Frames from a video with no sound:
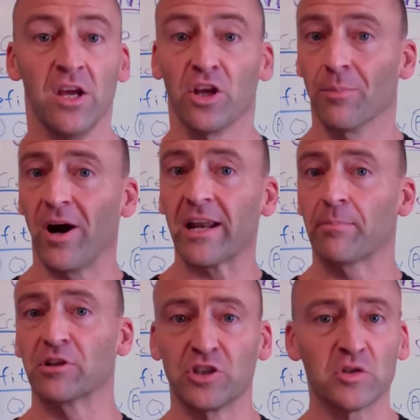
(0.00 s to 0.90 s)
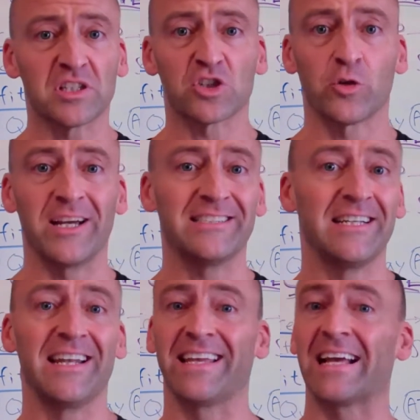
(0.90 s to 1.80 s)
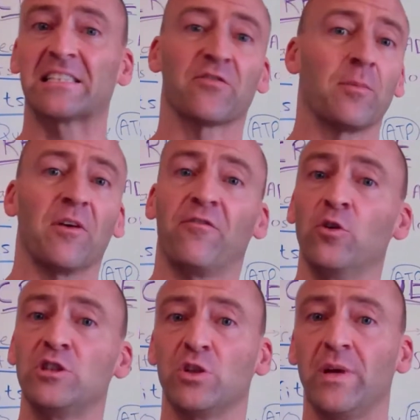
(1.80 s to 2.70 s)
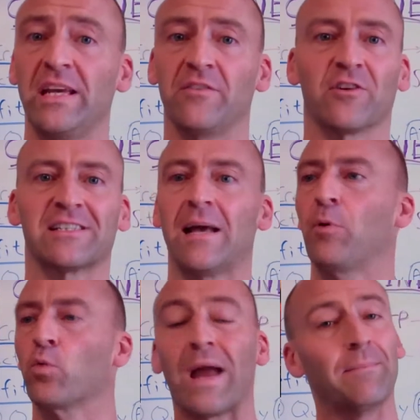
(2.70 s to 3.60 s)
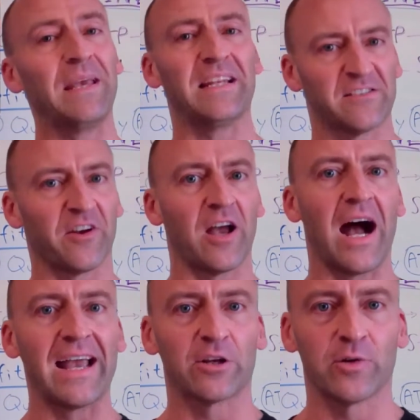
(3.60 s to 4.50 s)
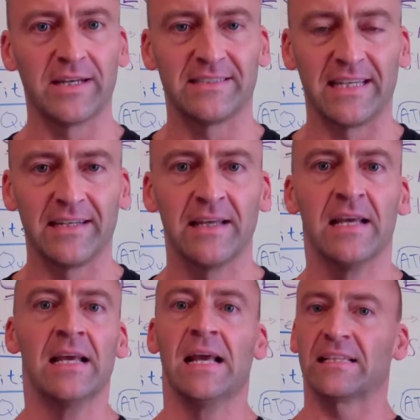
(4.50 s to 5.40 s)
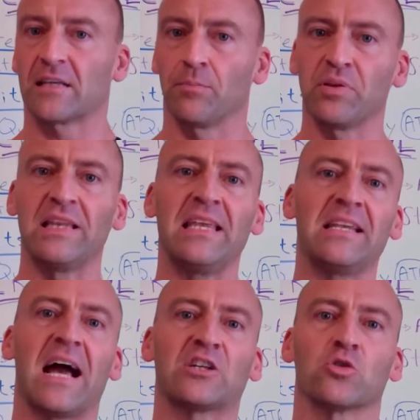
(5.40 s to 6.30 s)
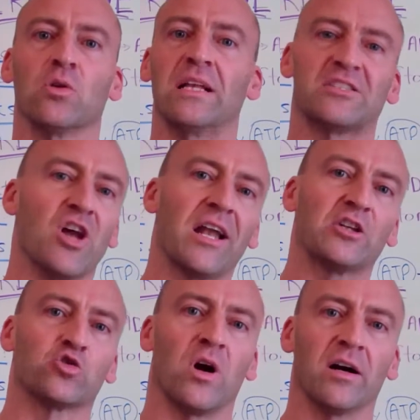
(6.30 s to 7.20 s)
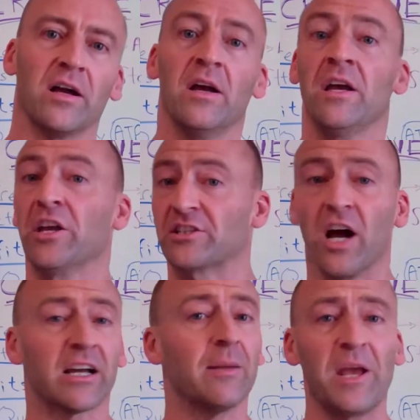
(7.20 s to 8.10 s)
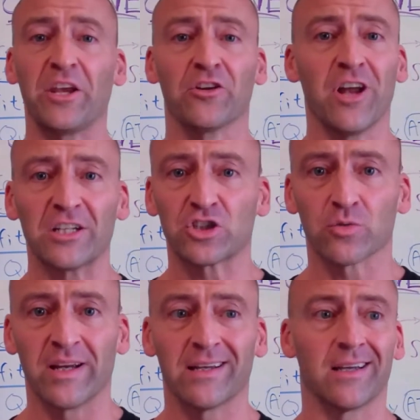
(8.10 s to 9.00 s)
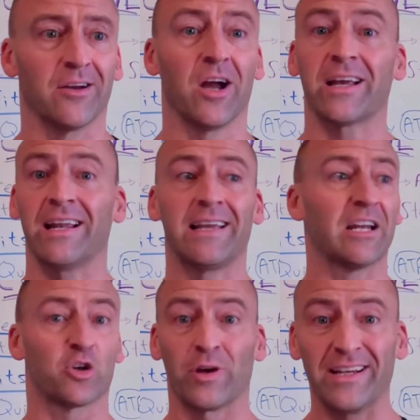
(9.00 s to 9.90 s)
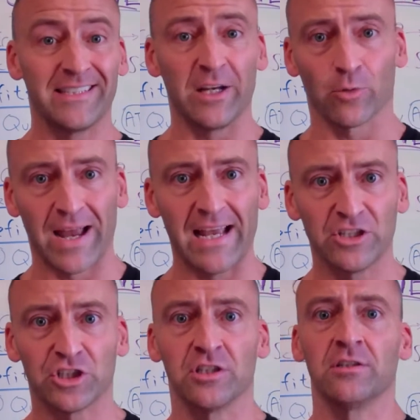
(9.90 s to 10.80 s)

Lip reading: Your body produces creatine, it gets it from the foods you eat. For example, red meat is very high in creatine. It's completely natural, it's not a drug. It's not going to make your nuts shrink, you're not going to get creatine rage.